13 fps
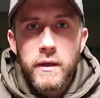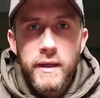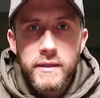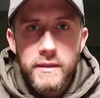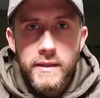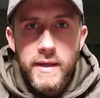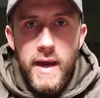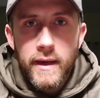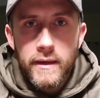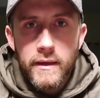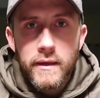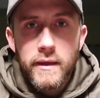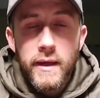is
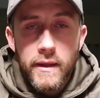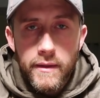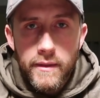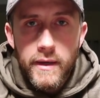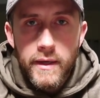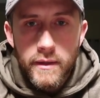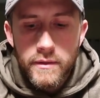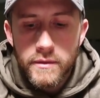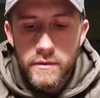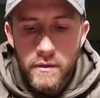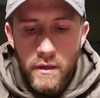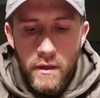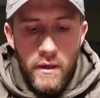attacking it, it thinks.